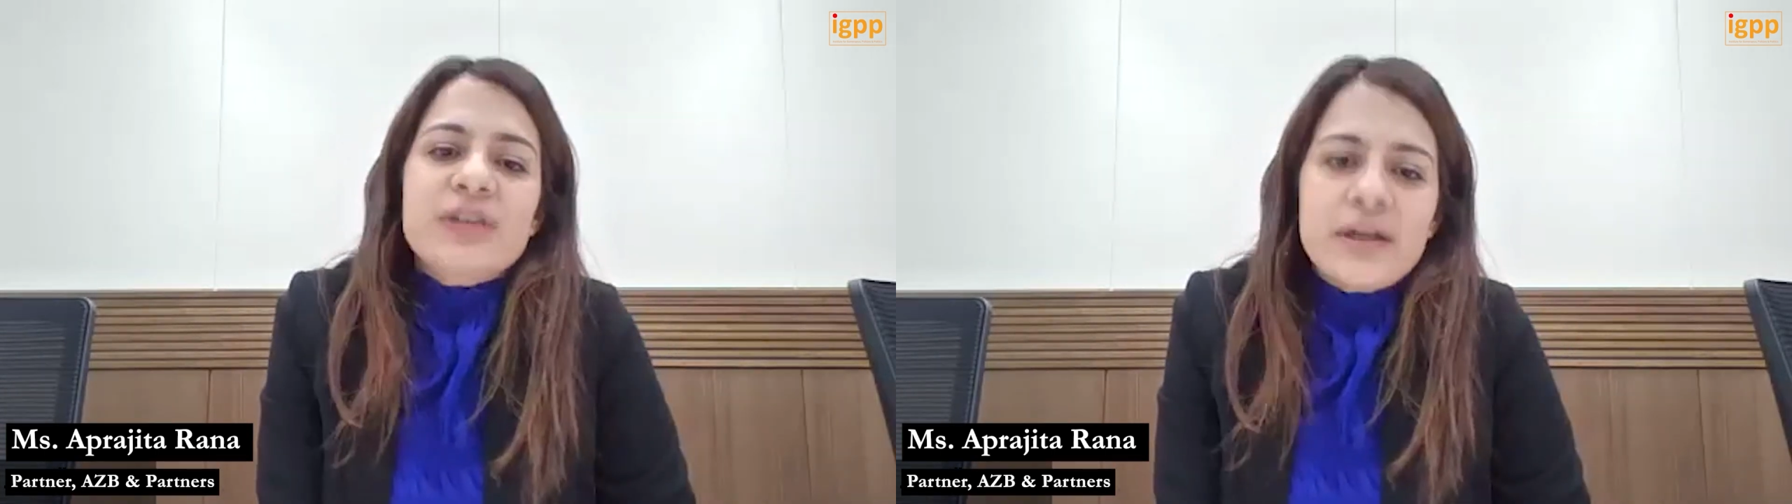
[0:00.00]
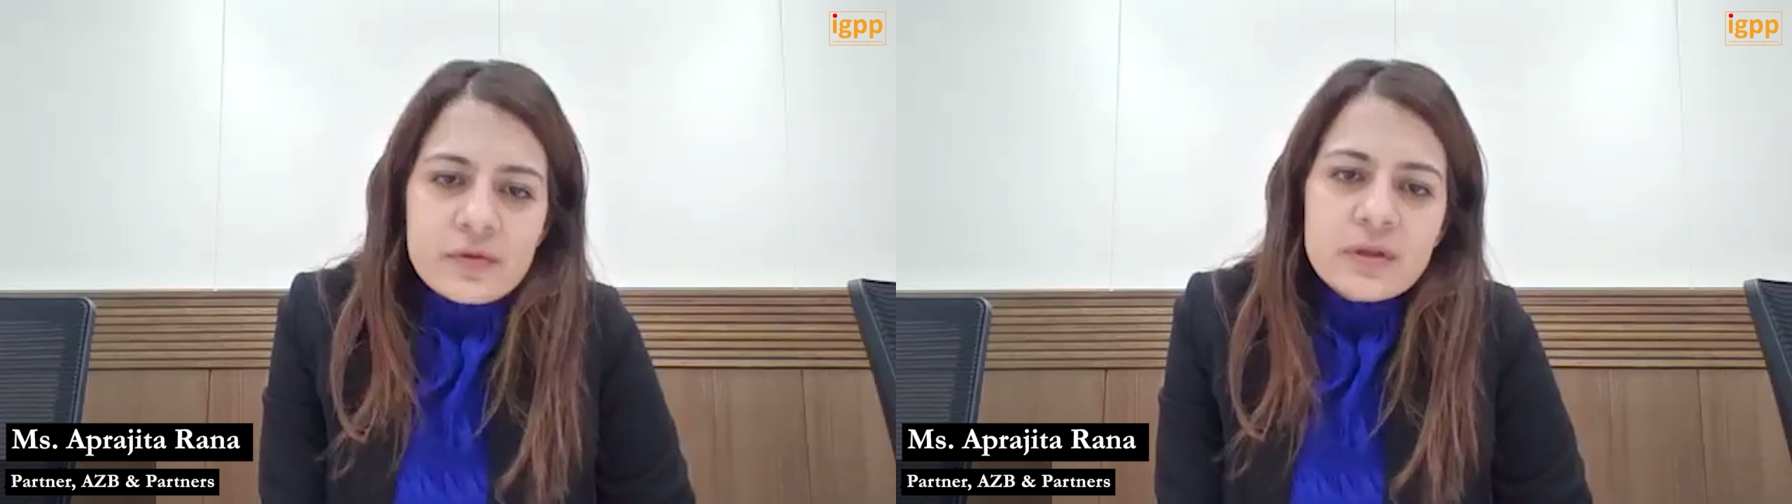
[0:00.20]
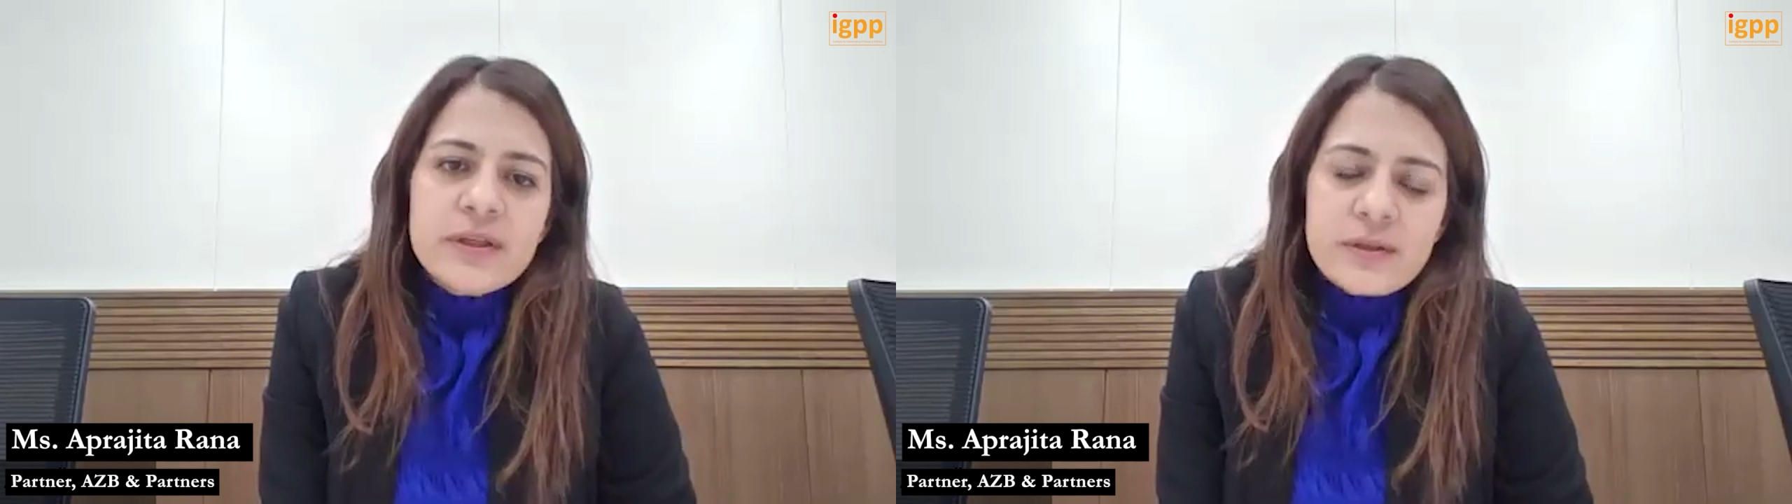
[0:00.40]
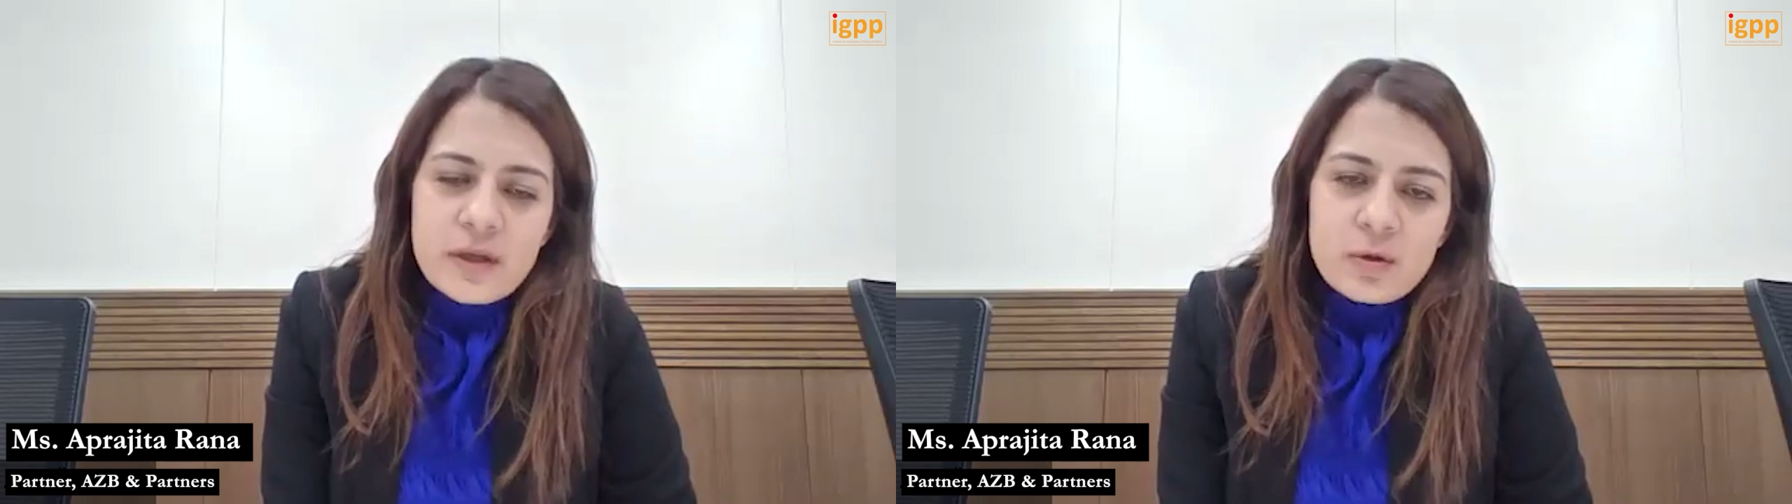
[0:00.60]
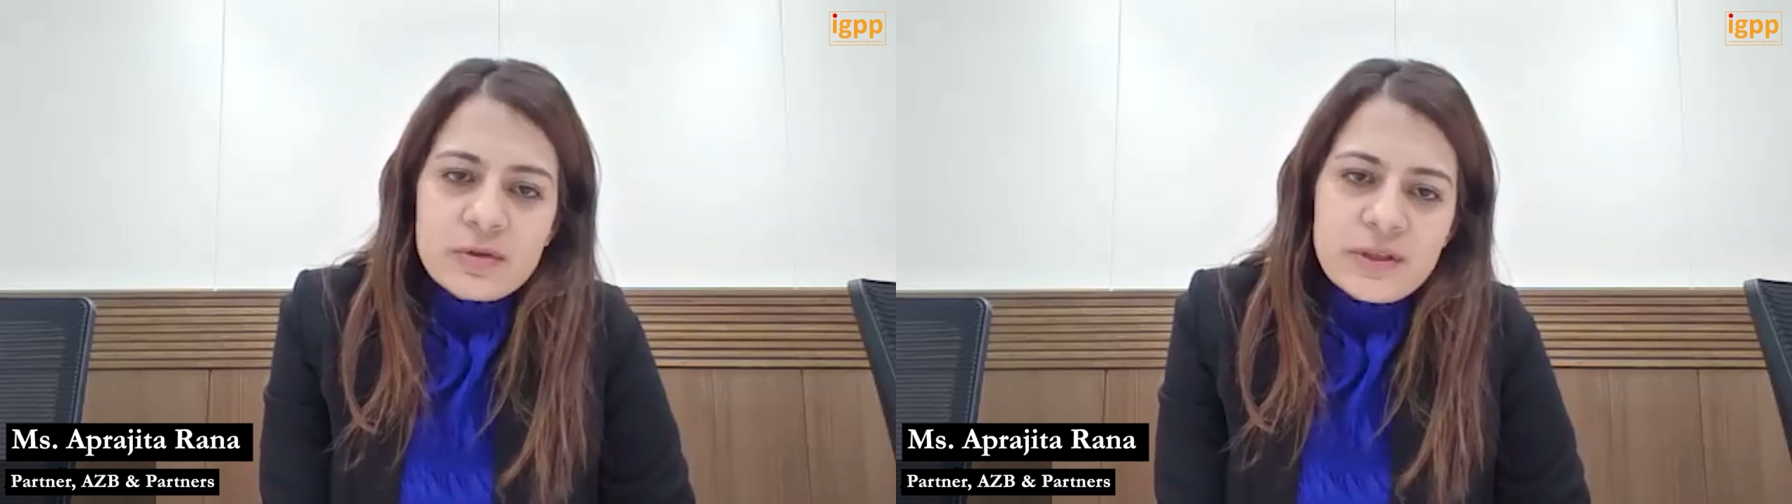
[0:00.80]
general
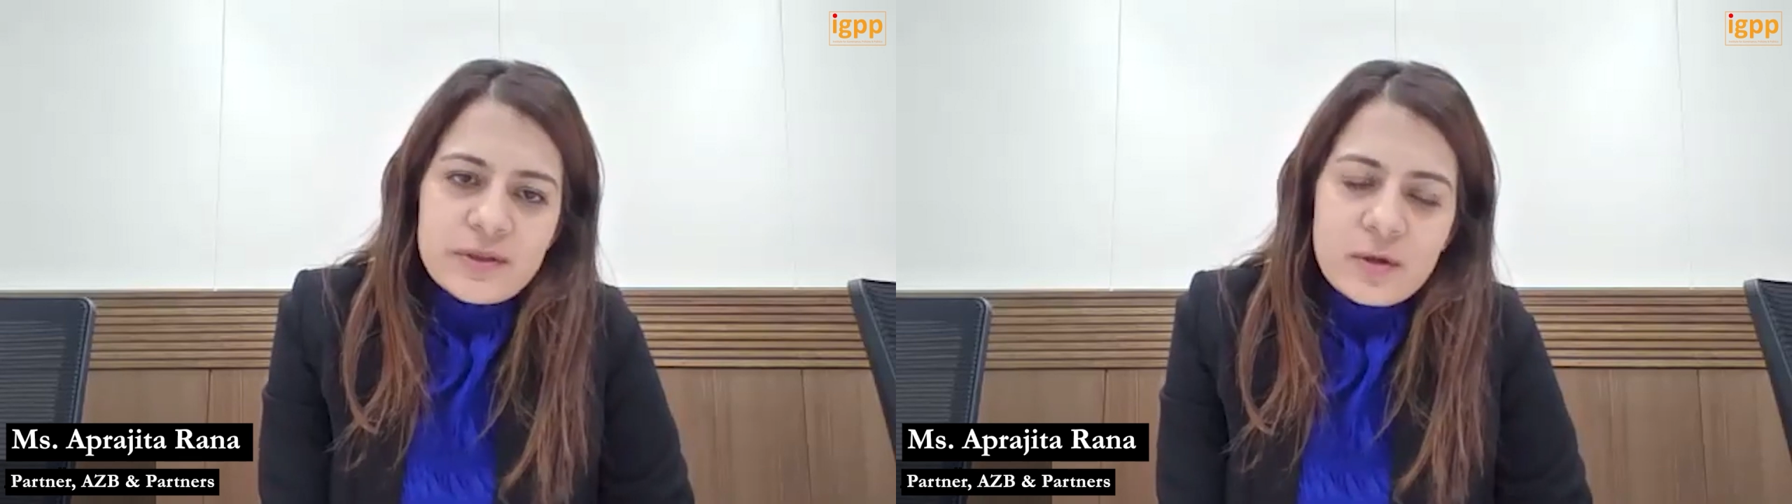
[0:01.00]
data